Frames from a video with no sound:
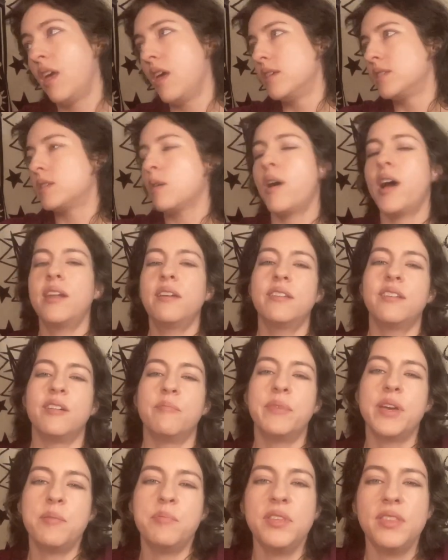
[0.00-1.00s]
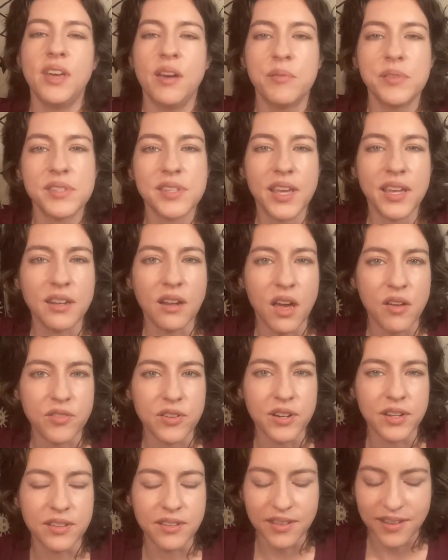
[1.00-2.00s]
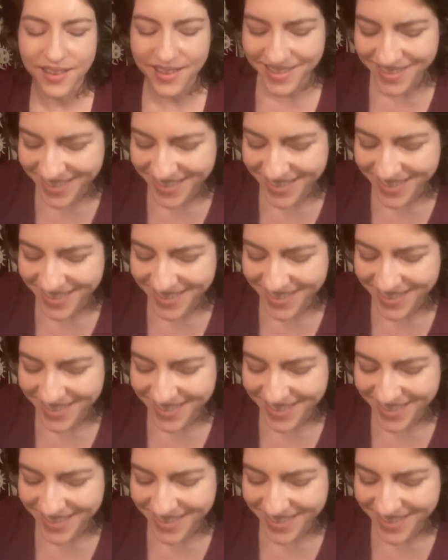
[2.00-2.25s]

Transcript: So I don't know, maybe that was not very good.